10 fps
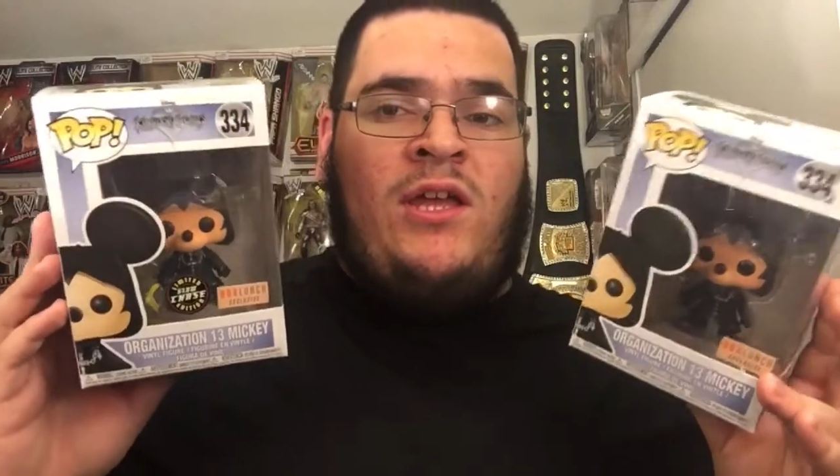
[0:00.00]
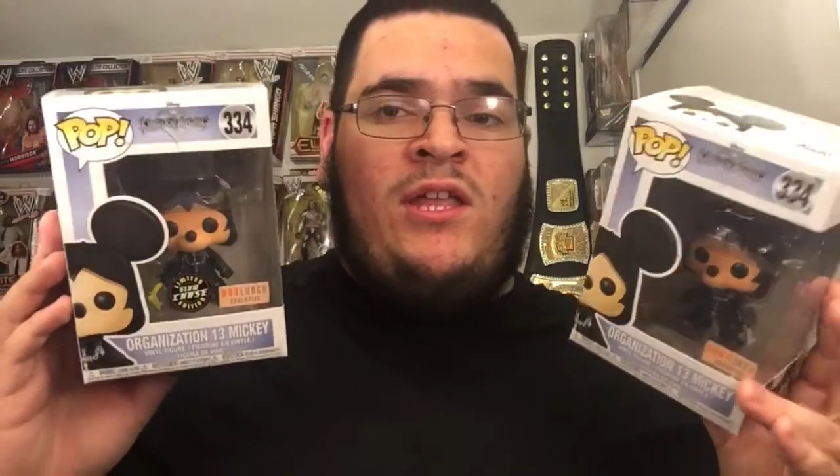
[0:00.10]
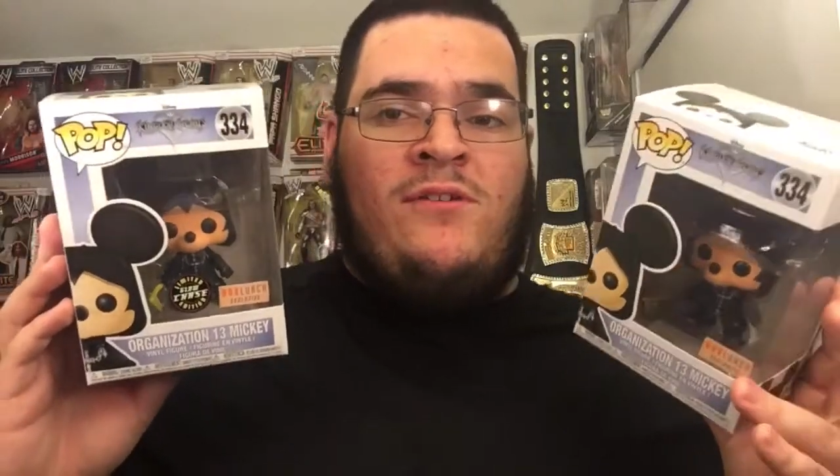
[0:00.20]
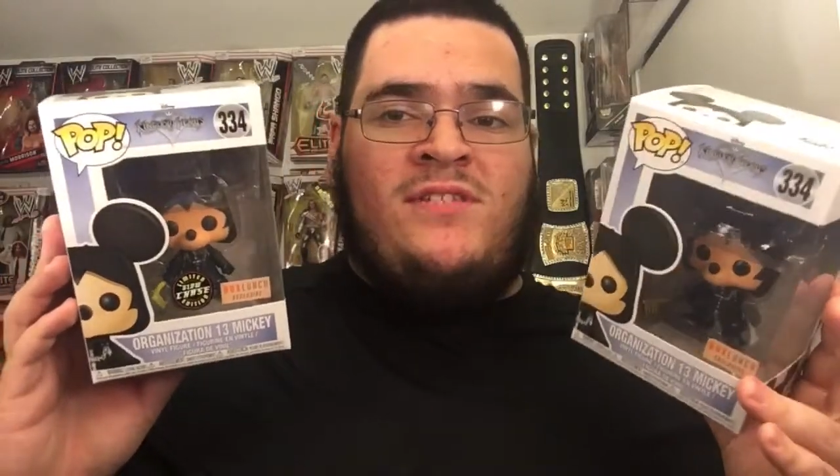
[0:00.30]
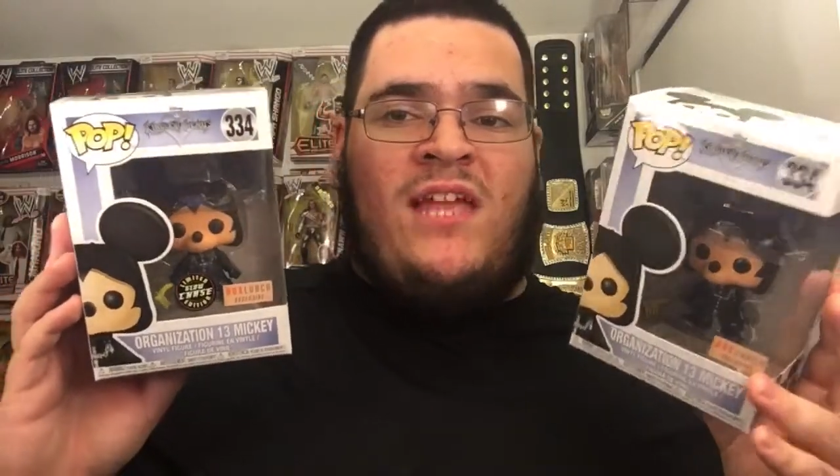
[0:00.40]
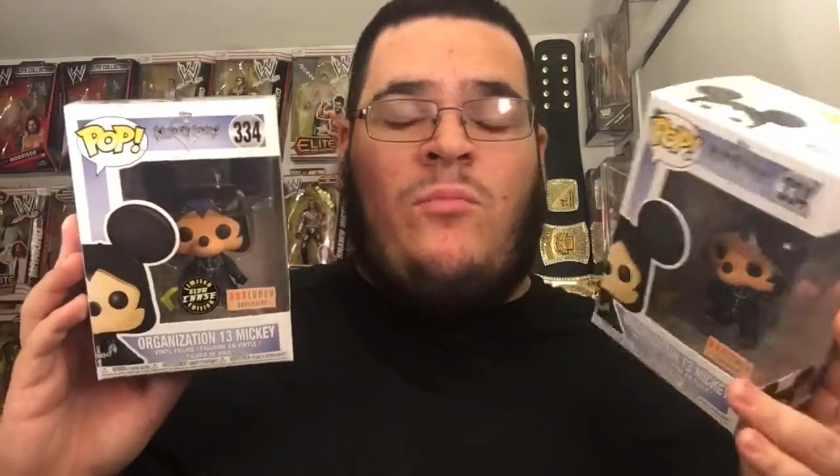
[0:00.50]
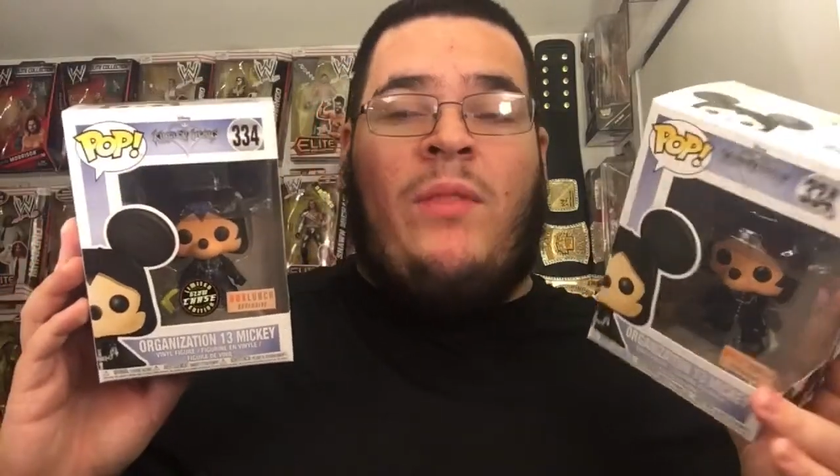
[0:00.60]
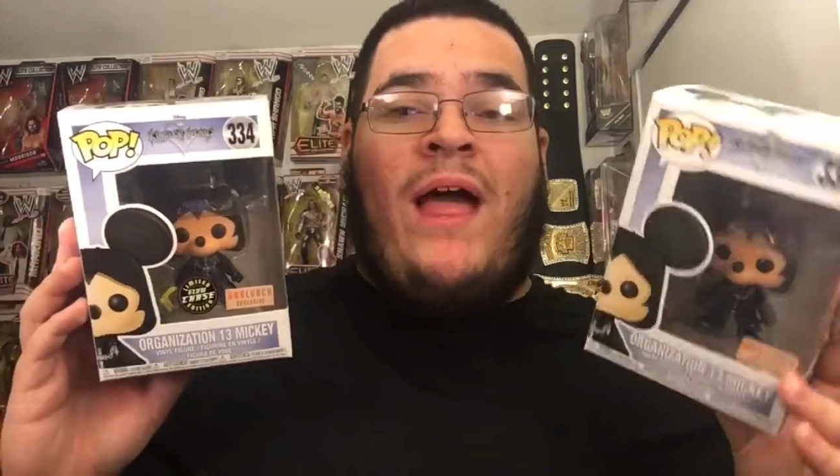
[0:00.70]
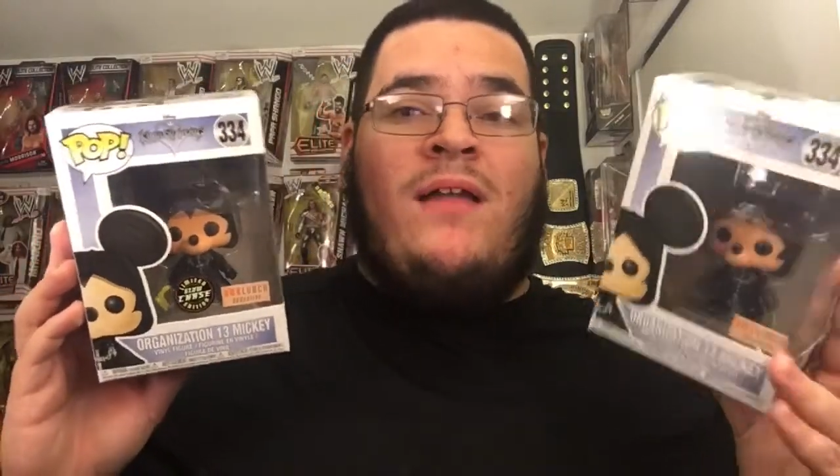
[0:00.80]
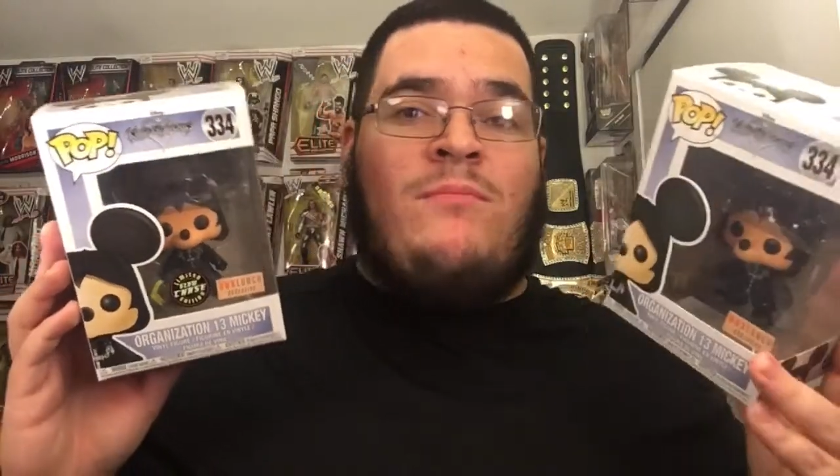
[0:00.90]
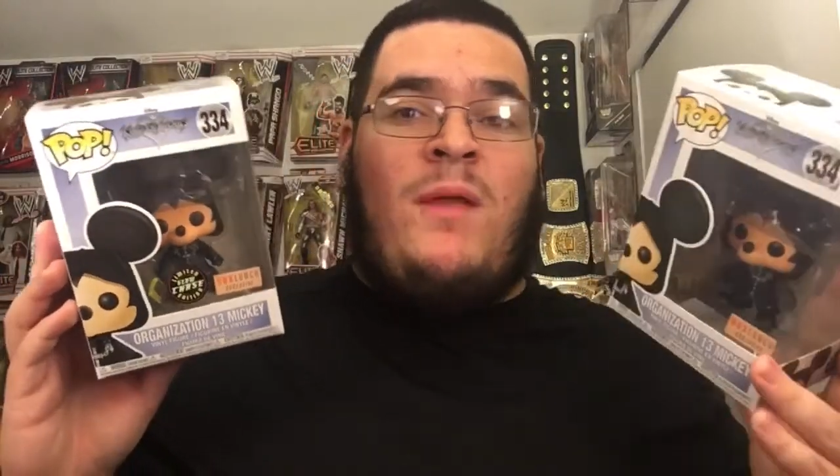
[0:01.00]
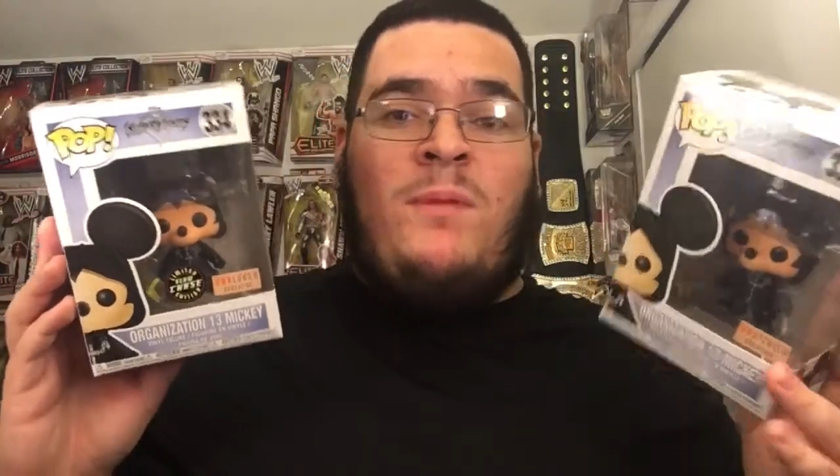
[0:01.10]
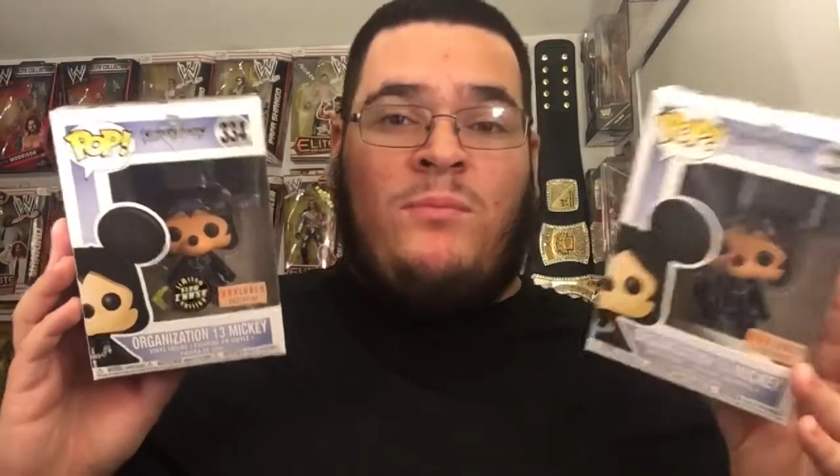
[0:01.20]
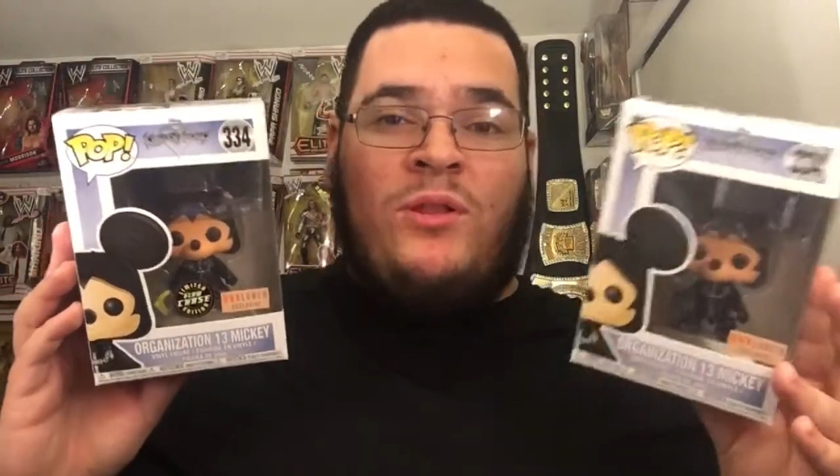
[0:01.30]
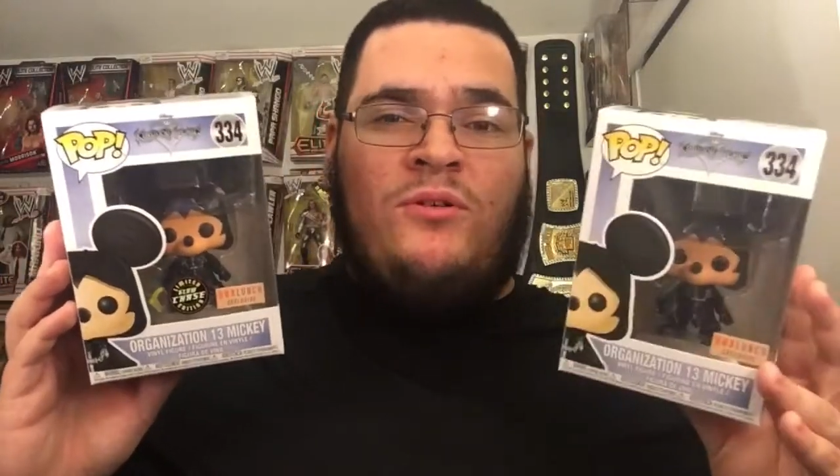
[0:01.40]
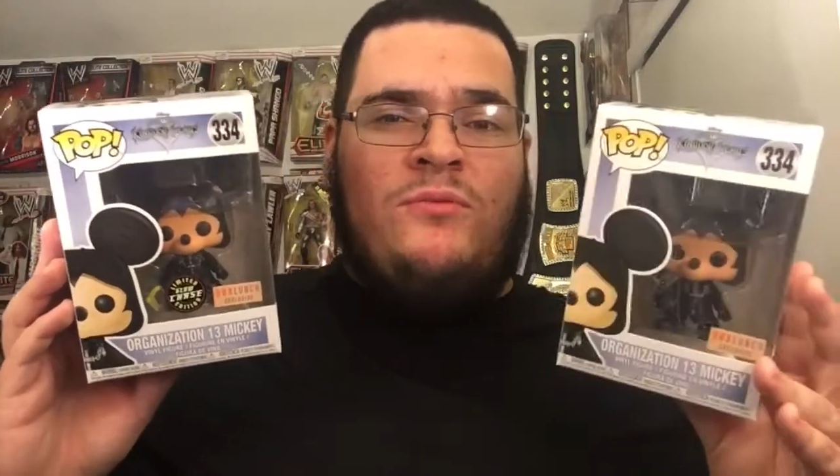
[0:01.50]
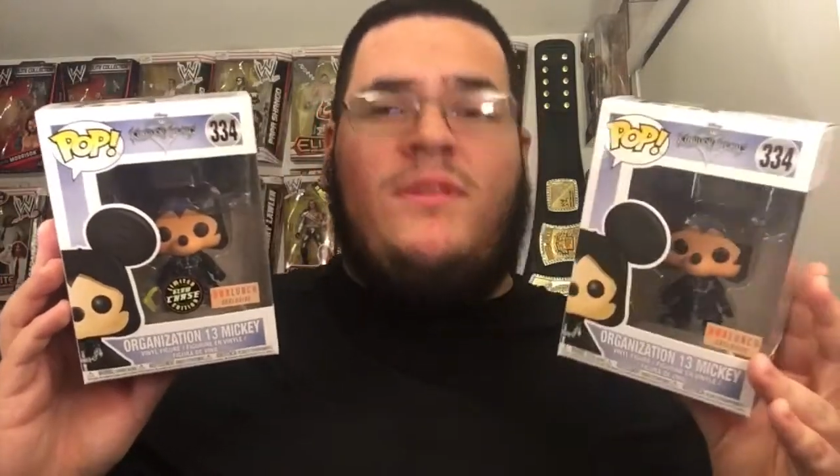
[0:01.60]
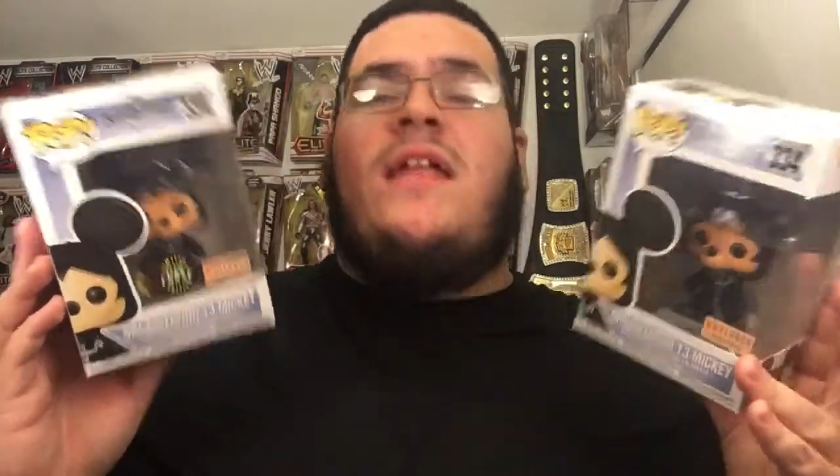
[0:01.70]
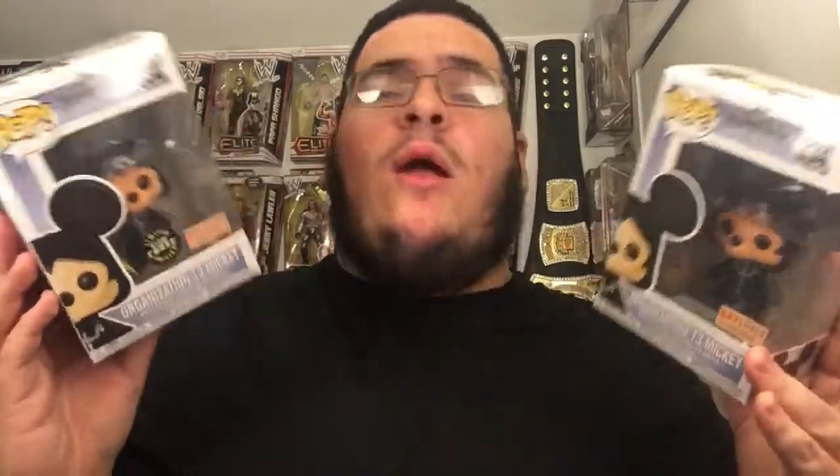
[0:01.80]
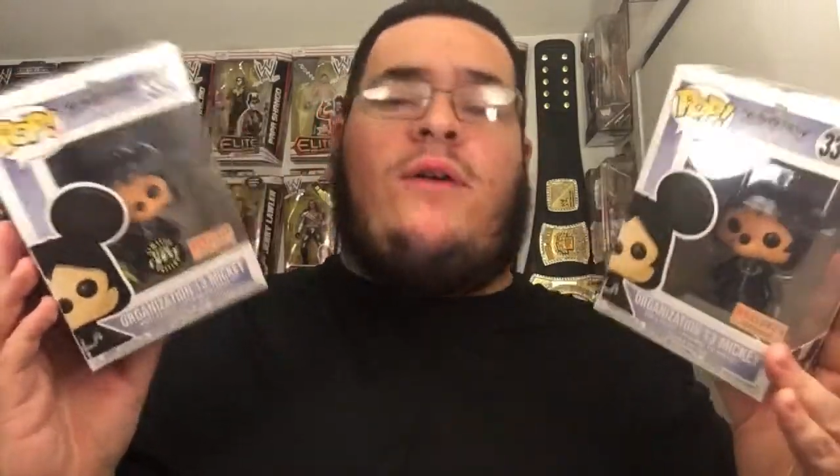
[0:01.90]
you know, instead of black, maybe blue,
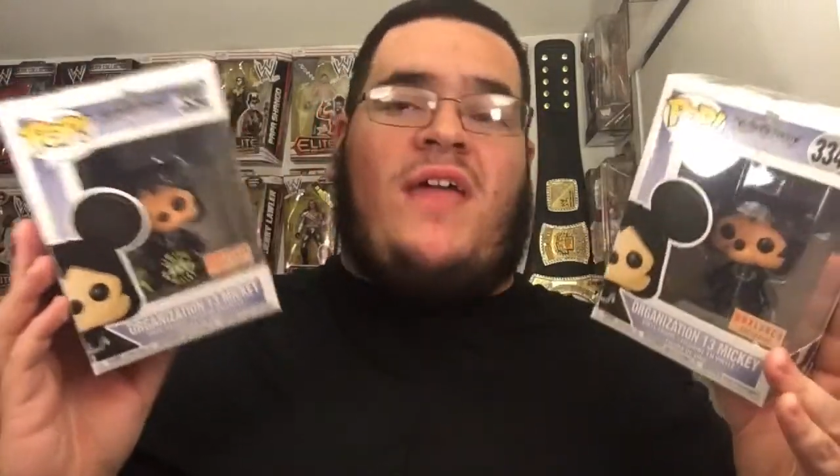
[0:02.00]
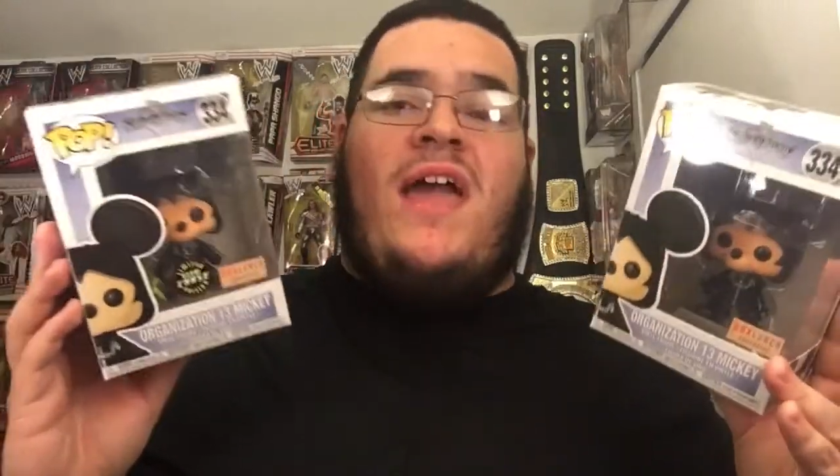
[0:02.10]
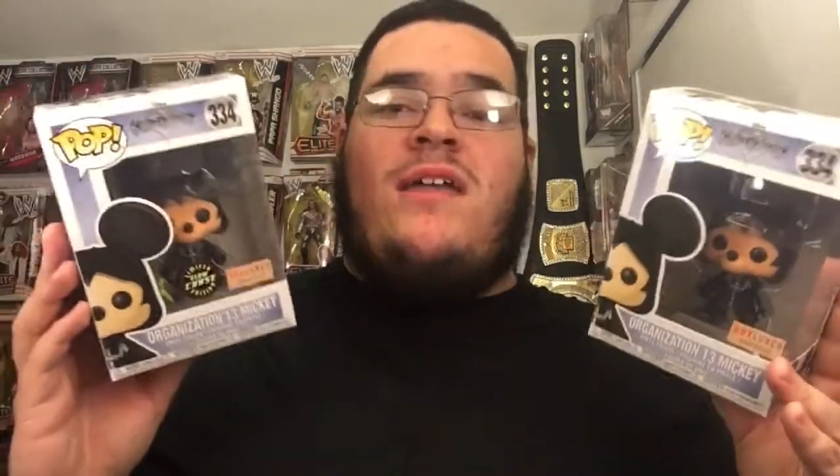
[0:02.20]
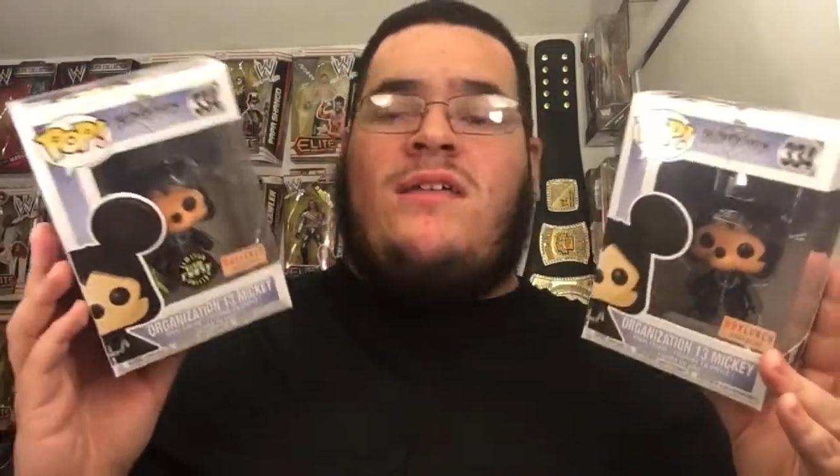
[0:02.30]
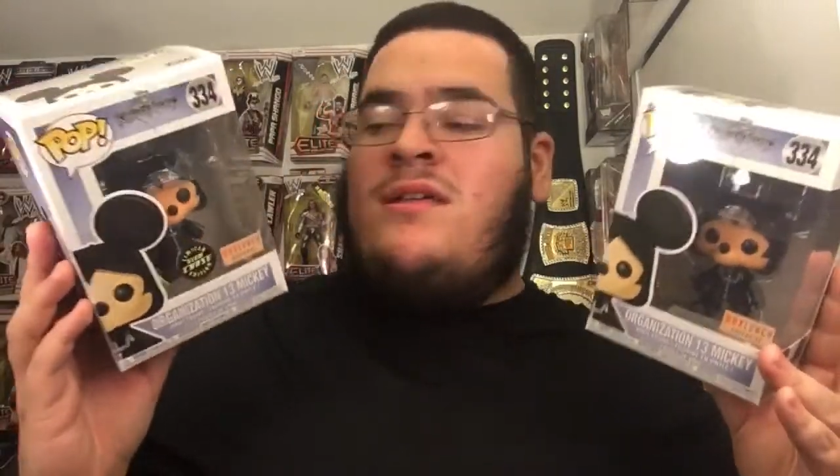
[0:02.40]
then okay.